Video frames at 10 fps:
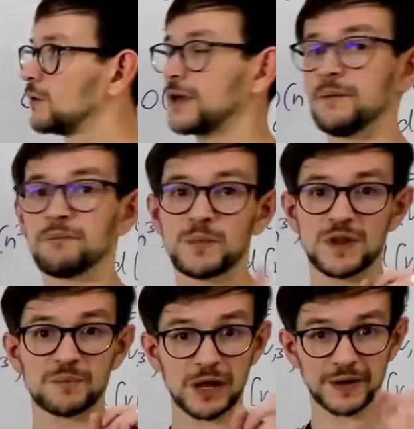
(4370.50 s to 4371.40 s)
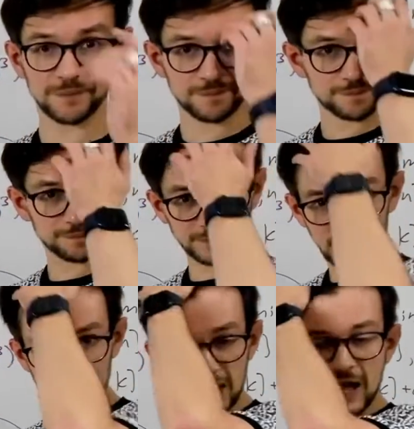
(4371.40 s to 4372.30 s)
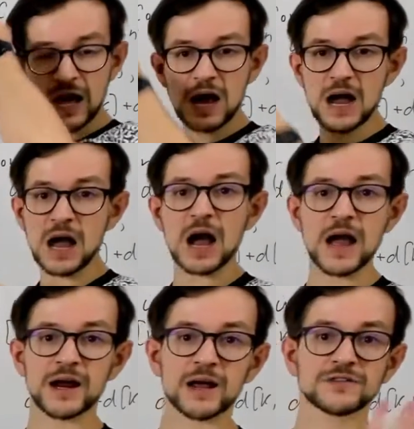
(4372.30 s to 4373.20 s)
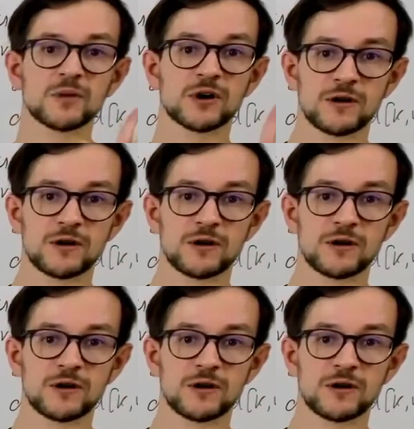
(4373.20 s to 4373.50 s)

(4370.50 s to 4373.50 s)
Okay, the plan. I have some